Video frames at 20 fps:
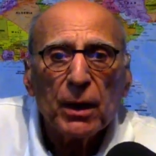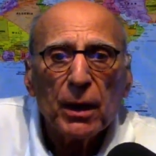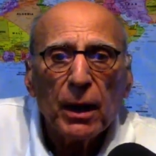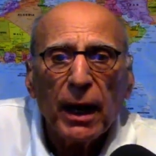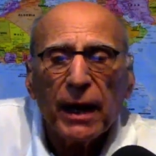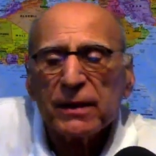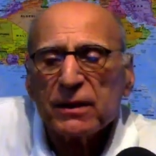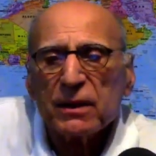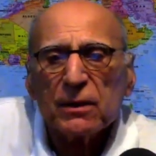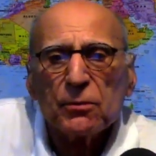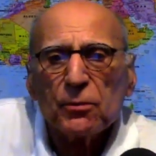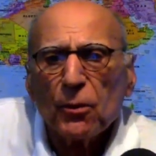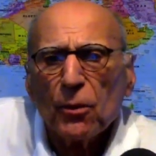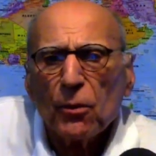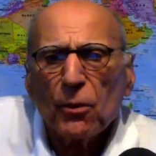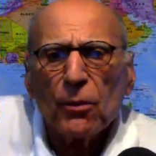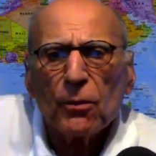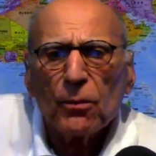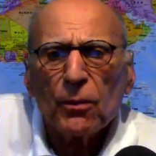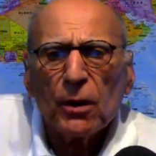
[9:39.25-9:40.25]
I said,
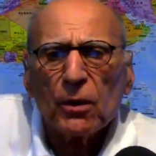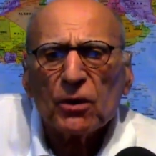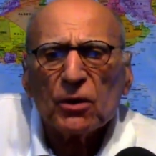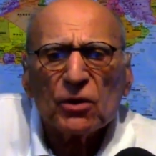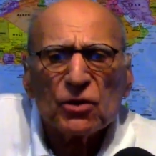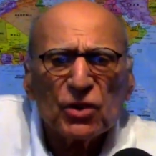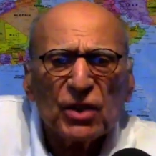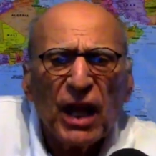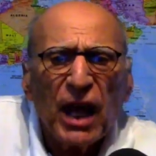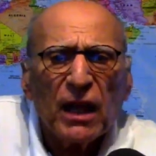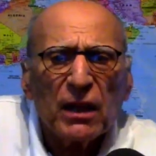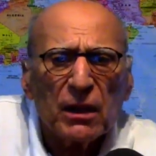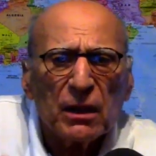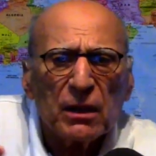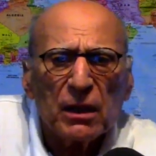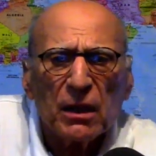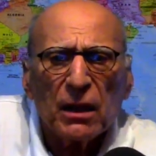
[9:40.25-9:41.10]
well, Uncle Sally,